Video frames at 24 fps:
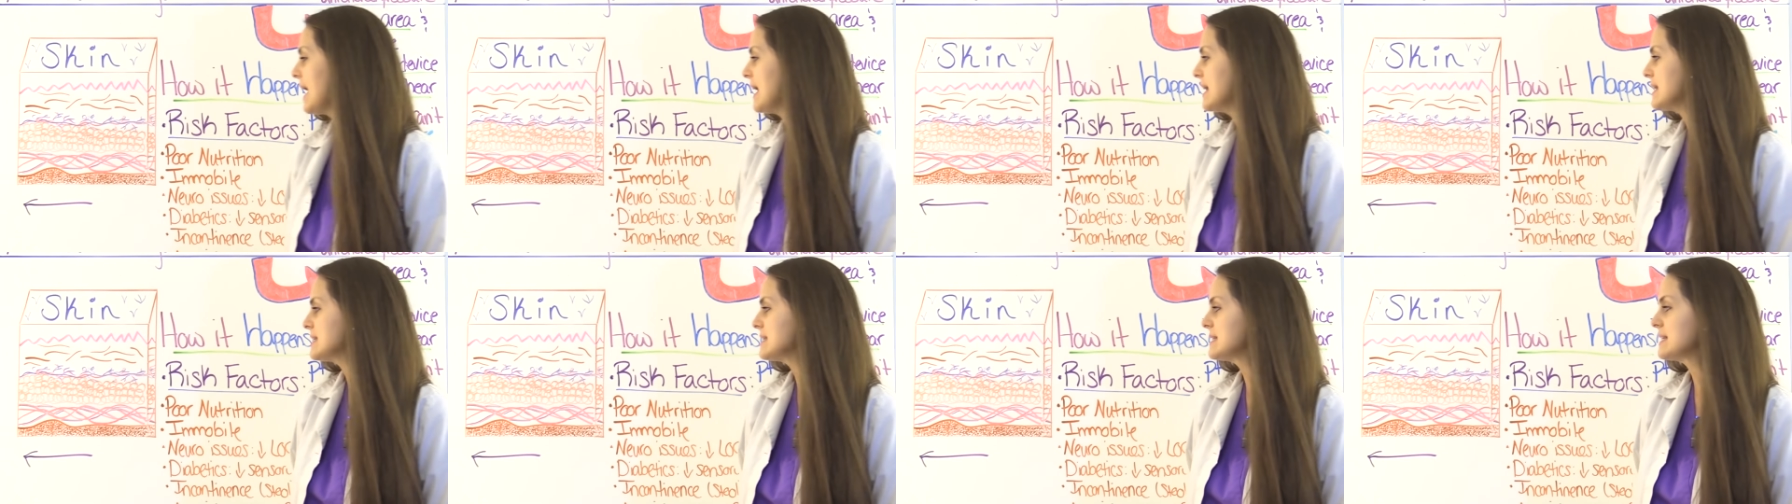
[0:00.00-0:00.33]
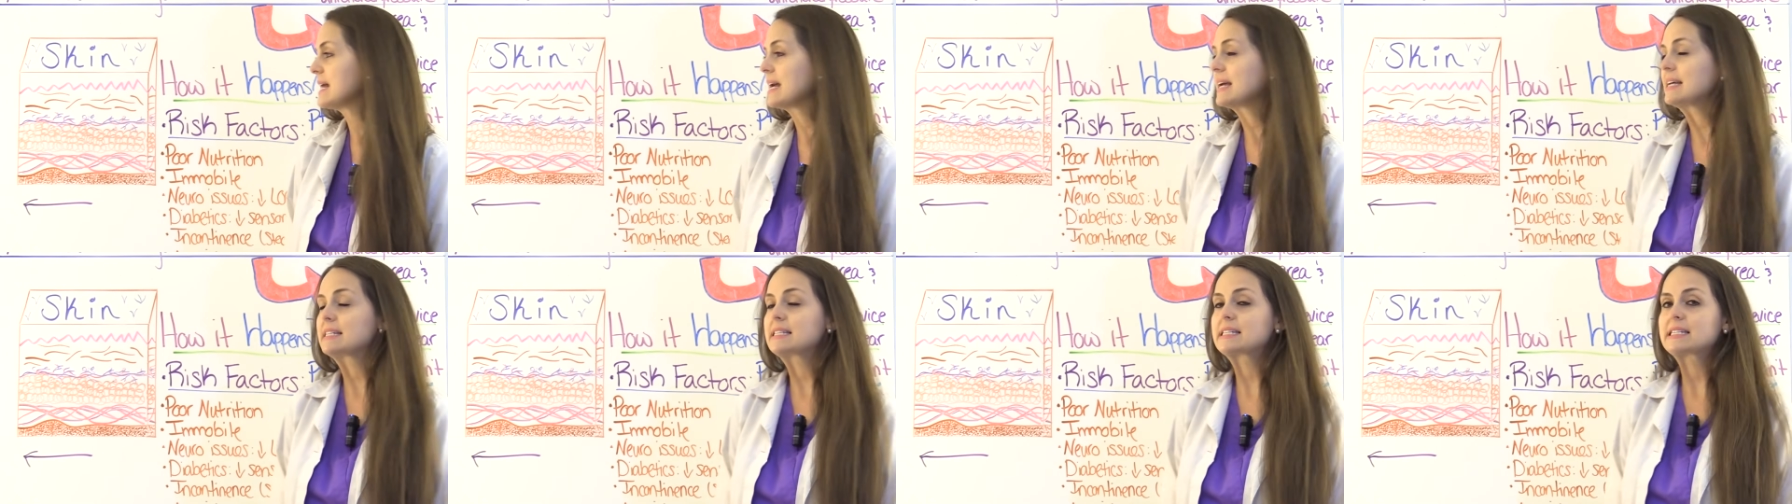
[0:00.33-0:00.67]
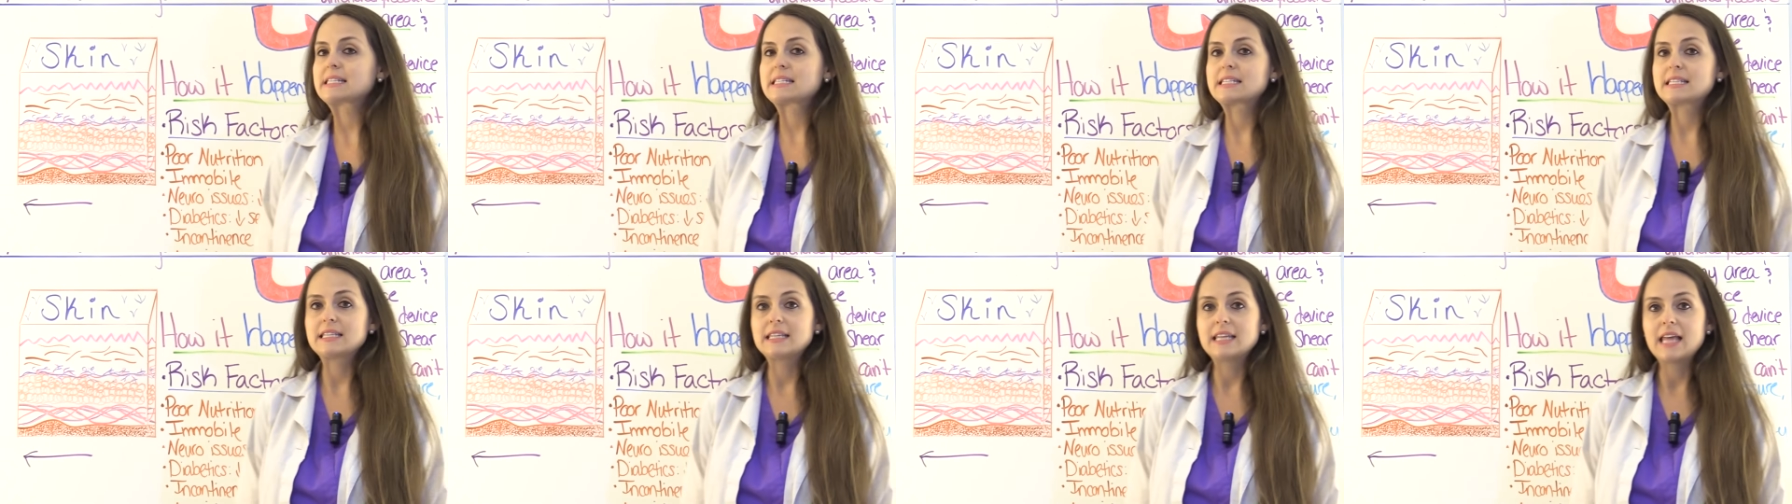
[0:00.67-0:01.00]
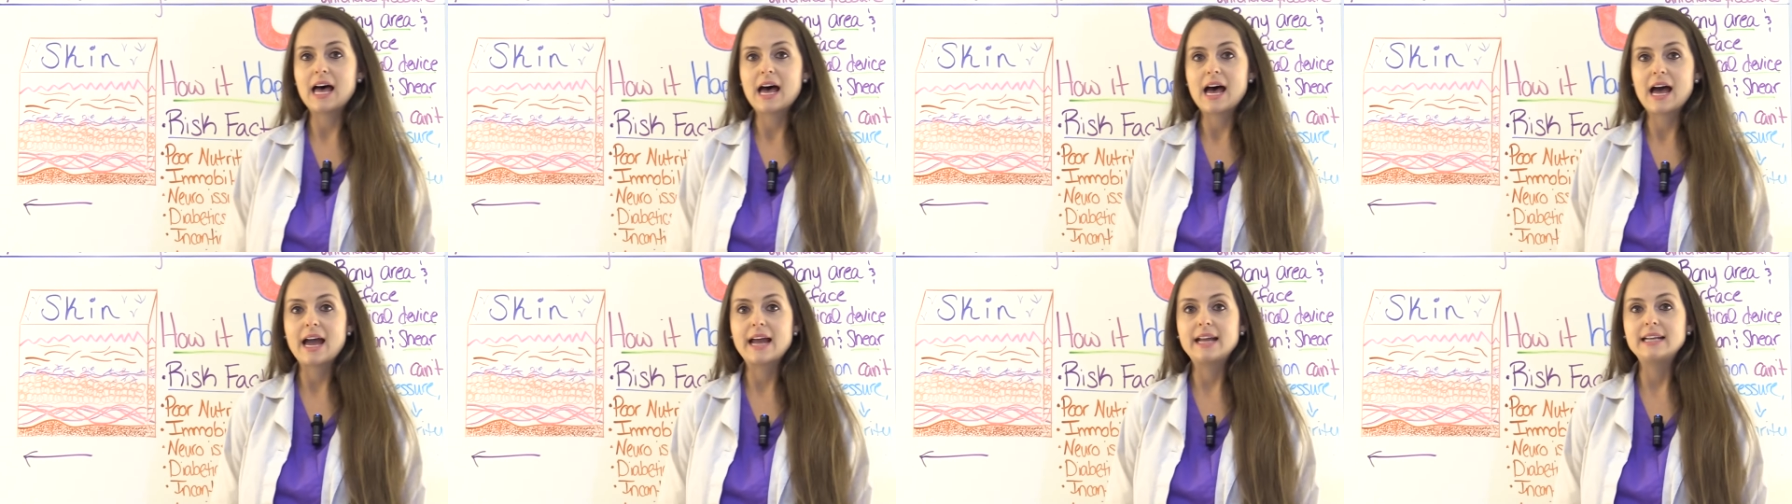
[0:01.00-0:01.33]
as they
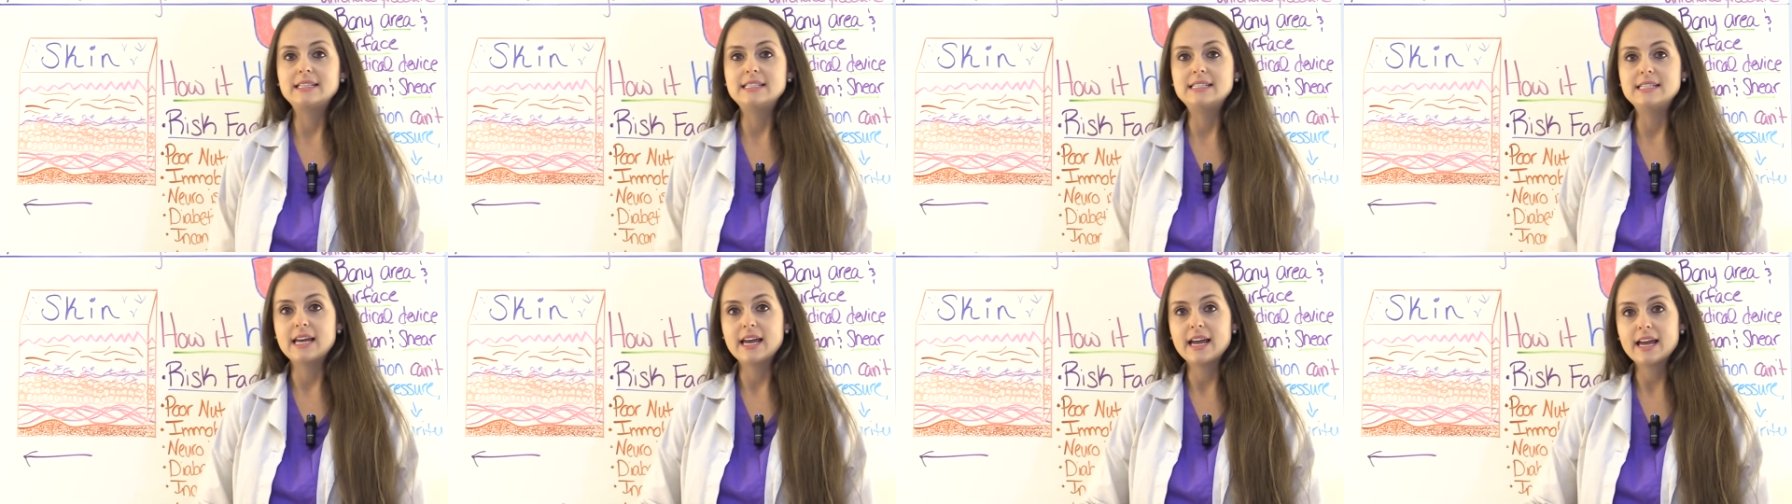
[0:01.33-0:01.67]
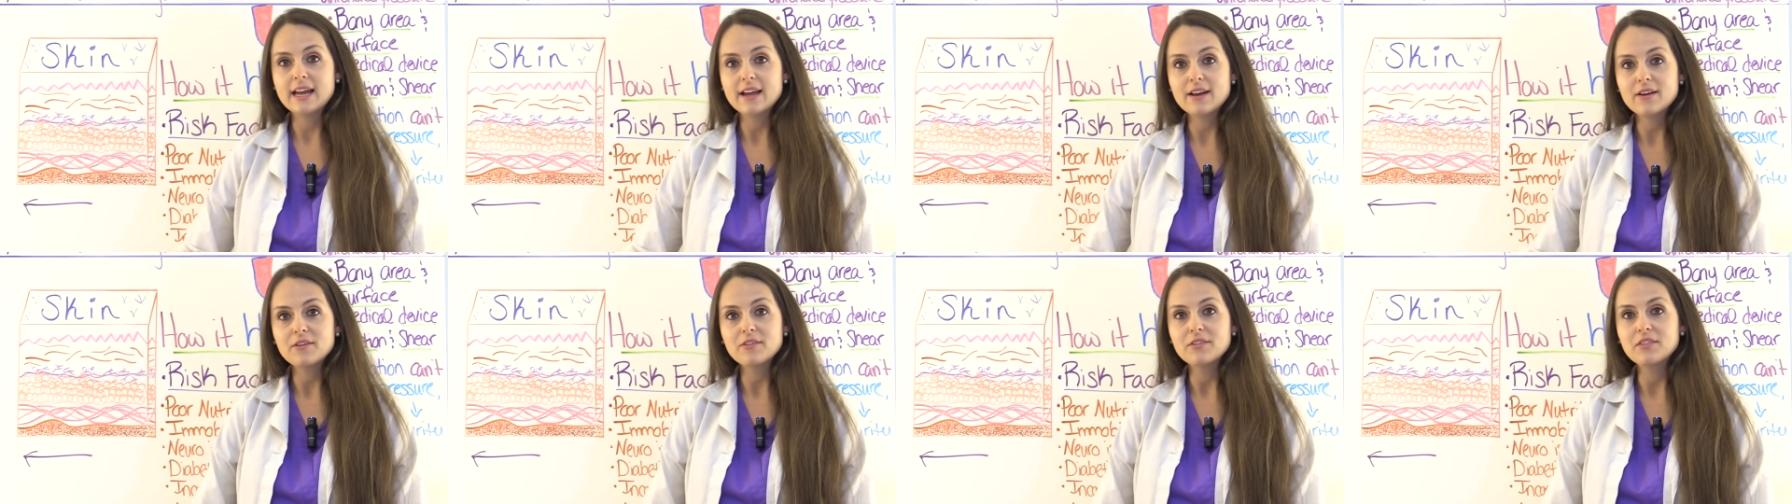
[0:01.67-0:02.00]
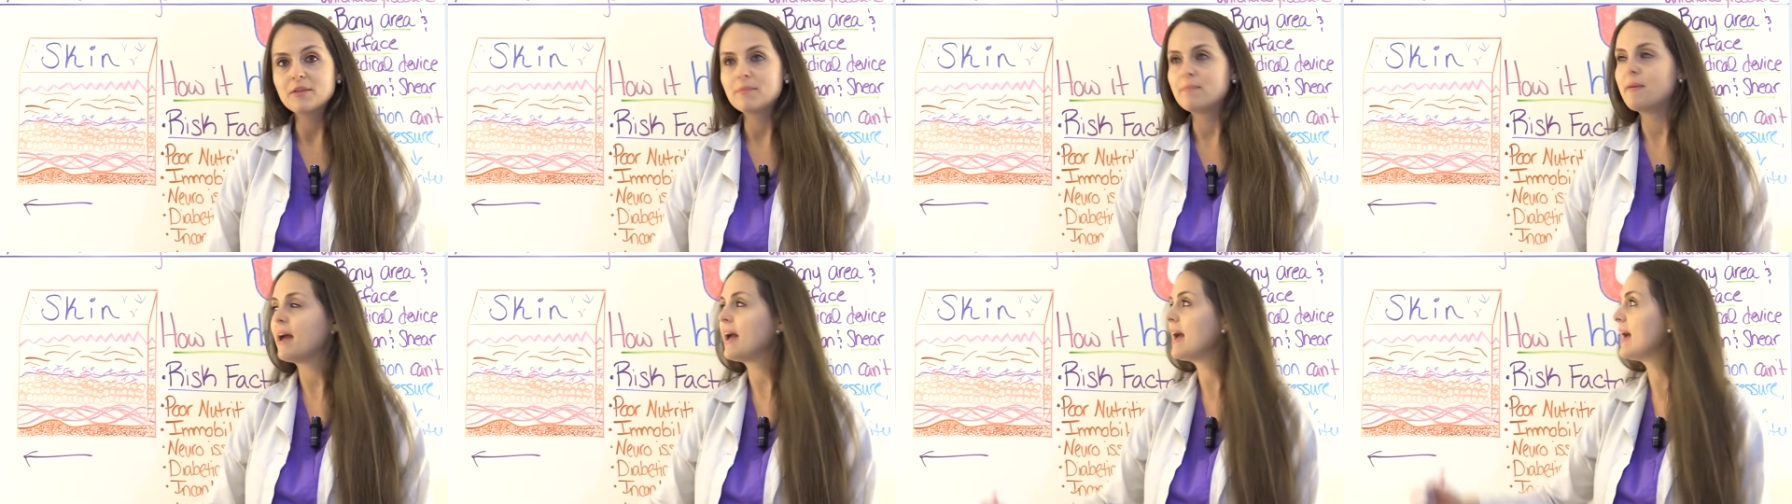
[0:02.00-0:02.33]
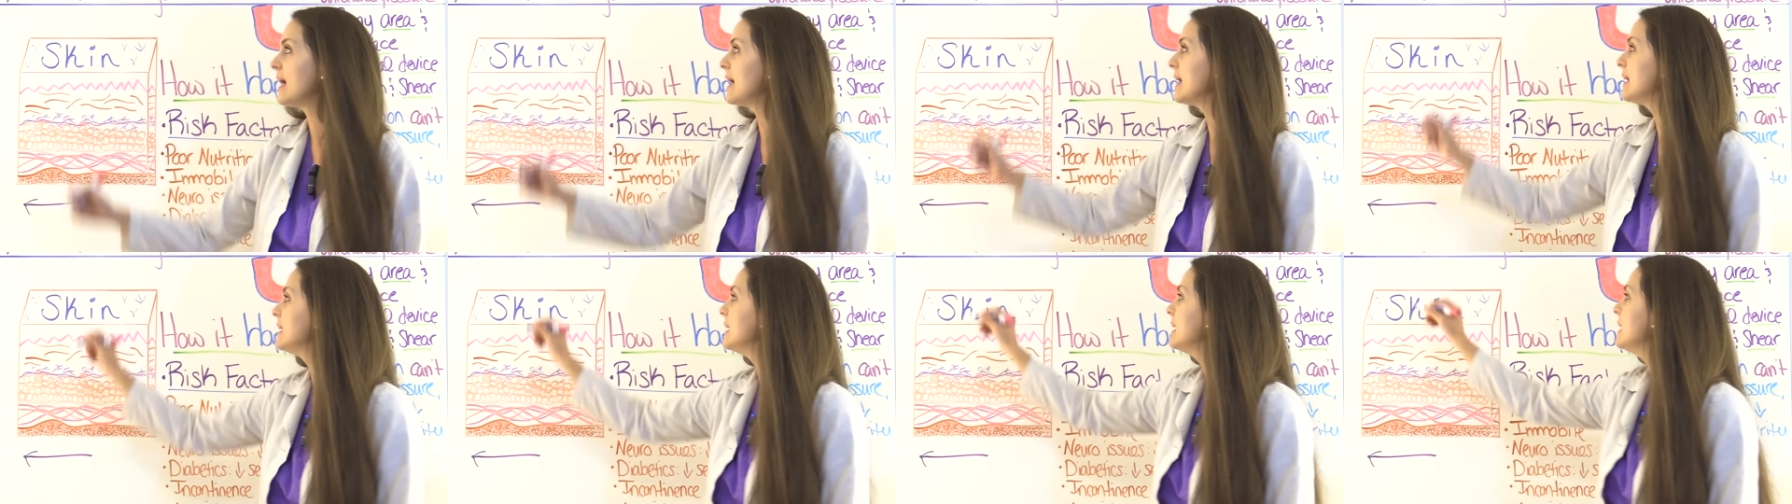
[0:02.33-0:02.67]
slide down the
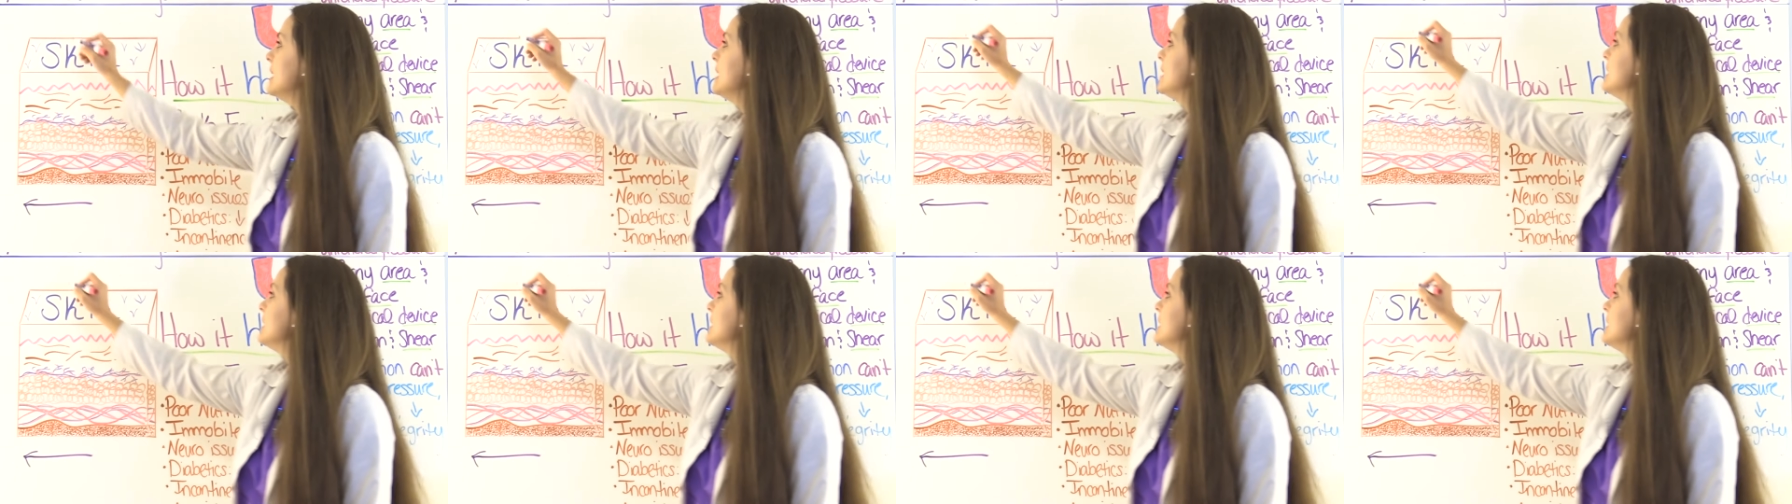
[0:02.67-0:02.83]
bed,